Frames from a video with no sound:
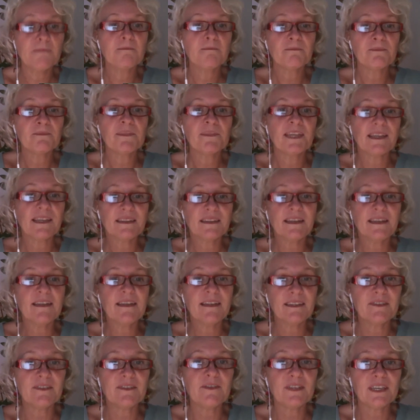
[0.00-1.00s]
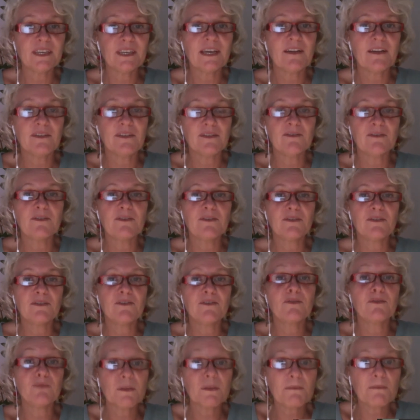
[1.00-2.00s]
take that into account,
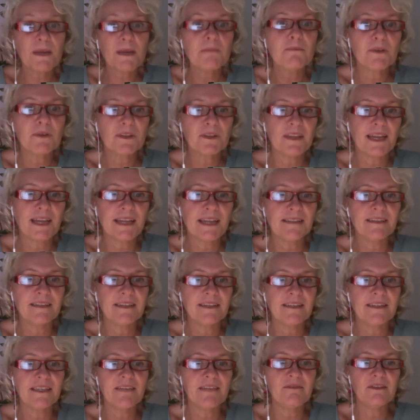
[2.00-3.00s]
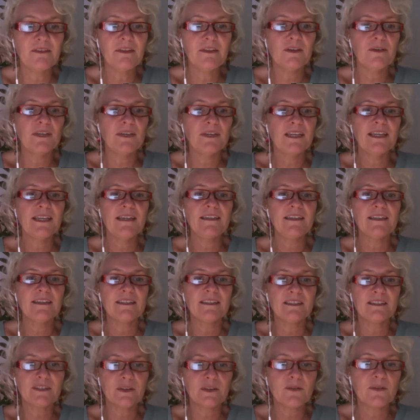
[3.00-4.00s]
or remember that even though he's
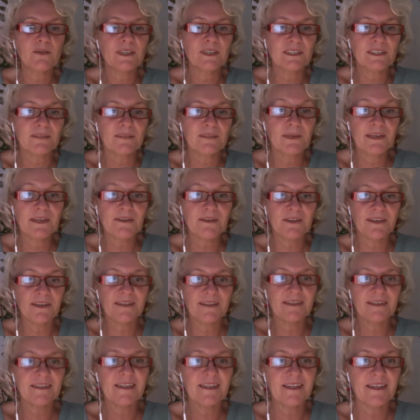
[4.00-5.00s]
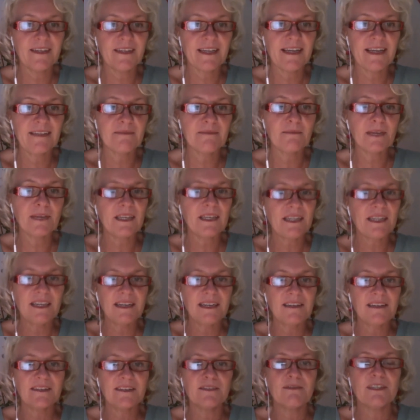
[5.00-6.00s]
so experienced and has many
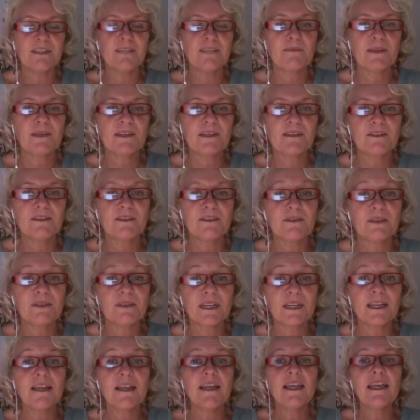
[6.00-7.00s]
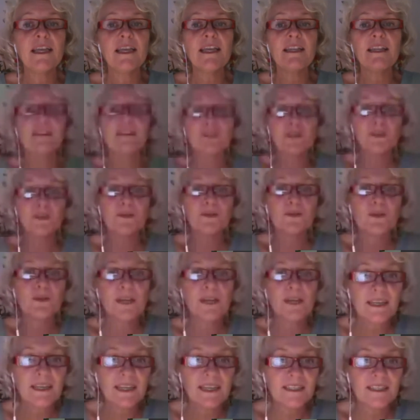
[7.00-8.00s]
years of experience already, he too
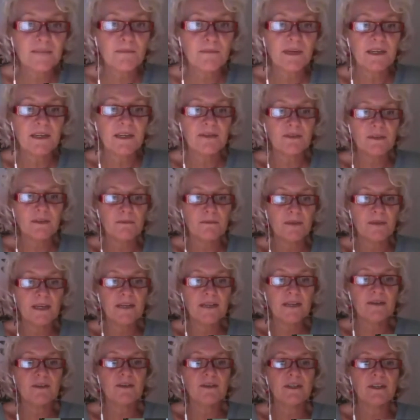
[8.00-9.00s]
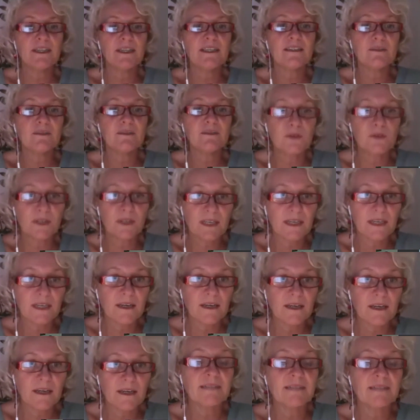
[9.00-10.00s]
gets better and better, and he's working
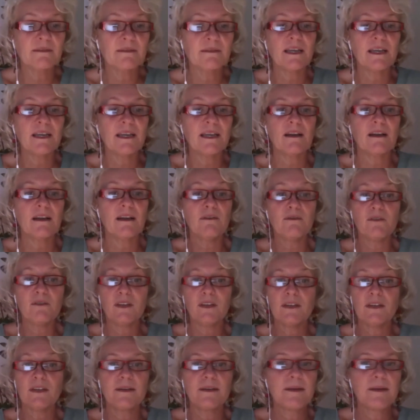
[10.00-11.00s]
on himself, and